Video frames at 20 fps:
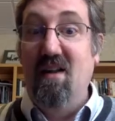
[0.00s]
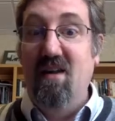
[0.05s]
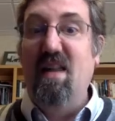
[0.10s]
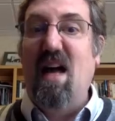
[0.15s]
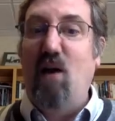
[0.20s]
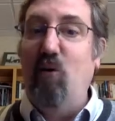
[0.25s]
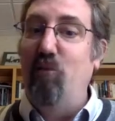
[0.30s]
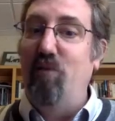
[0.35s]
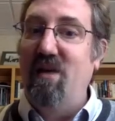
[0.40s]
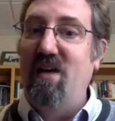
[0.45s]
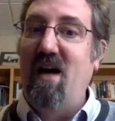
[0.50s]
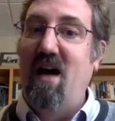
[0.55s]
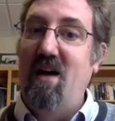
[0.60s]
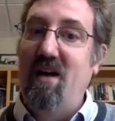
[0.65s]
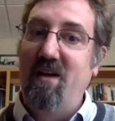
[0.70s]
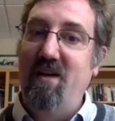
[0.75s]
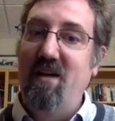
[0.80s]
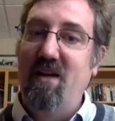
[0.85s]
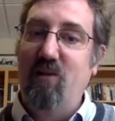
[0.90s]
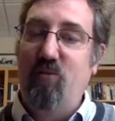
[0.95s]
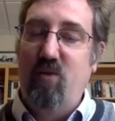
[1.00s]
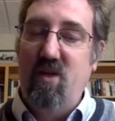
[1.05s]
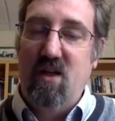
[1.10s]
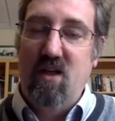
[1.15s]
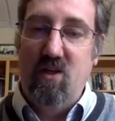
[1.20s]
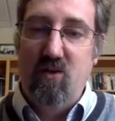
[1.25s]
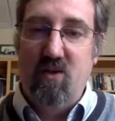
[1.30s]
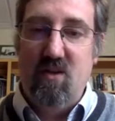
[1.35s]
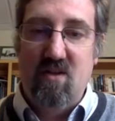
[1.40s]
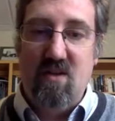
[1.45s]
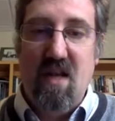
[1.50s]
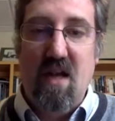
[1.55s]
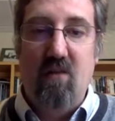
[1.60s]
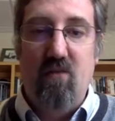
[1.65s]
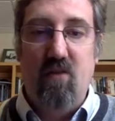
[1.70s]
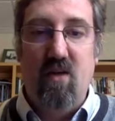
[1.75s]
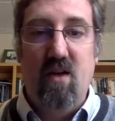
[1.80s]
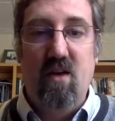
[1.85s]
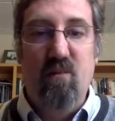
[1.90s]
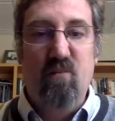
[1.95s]
That would be kind of neat if we could do it
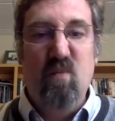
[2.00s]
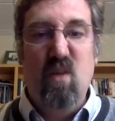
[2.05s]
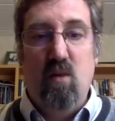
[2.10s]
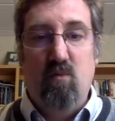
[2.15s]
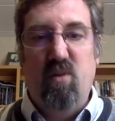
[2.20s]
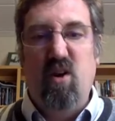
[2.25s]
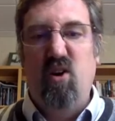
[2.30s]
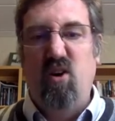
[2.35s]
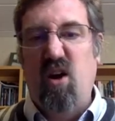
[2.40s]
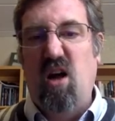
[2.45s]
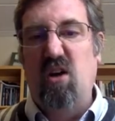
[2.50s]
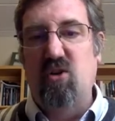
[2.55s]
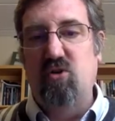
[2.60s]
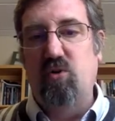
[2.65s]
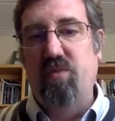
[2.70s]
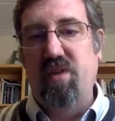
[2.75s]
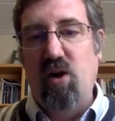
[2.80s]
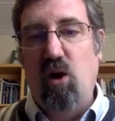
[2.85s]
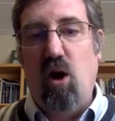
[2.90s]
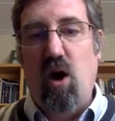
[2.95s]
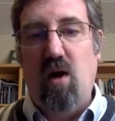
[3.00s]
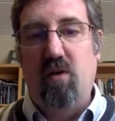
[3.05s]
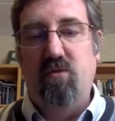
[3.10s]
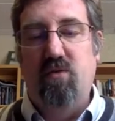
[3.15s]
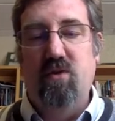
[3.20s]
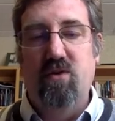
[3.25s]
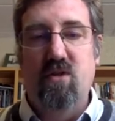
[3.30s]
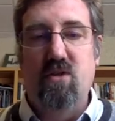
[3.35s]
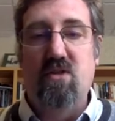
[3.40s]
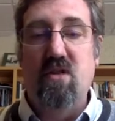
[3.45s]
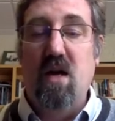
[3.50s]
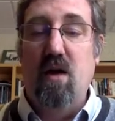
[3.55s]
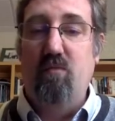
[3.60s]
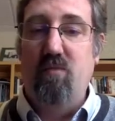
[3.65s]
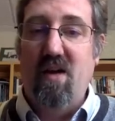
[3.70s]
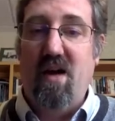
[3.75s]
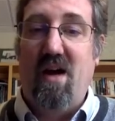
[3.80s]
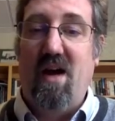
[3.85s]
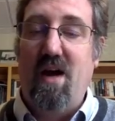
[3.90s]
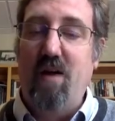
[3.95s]
safely. But it'd also be awful at the same
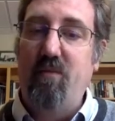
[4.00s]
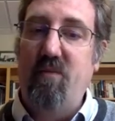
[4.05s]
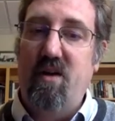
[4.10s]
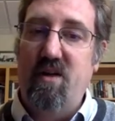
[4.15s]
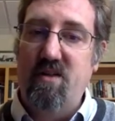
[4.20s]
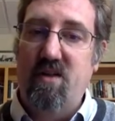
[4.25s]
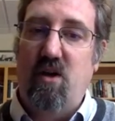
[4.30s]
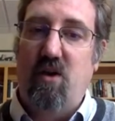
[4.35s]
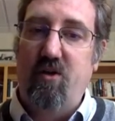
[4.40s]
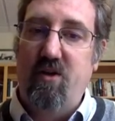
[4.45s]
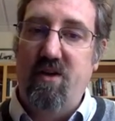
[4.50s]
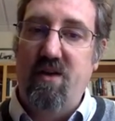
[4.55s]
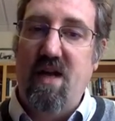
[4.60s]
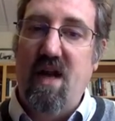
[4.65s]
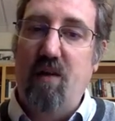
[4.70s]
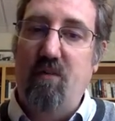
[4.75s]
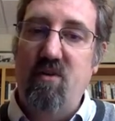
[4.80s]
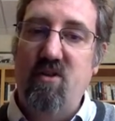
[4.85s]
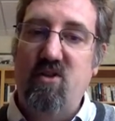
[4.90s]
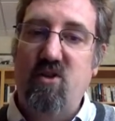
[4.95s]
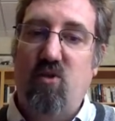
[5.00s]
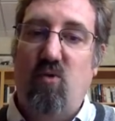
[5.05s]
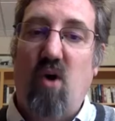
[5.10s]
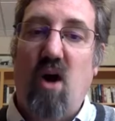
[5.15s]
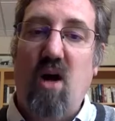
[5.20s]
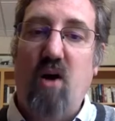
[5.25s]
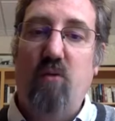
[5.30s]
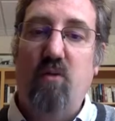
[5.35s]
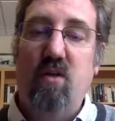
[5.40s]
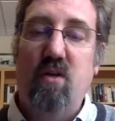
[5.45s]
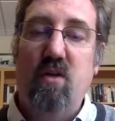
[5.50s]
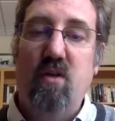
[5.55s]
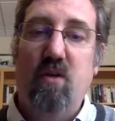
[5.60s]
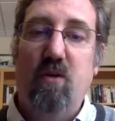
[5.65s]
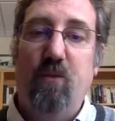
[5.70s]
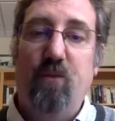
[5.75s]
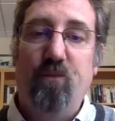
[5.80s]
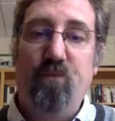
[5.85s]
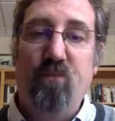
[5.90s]
time because of all the damage the water would do.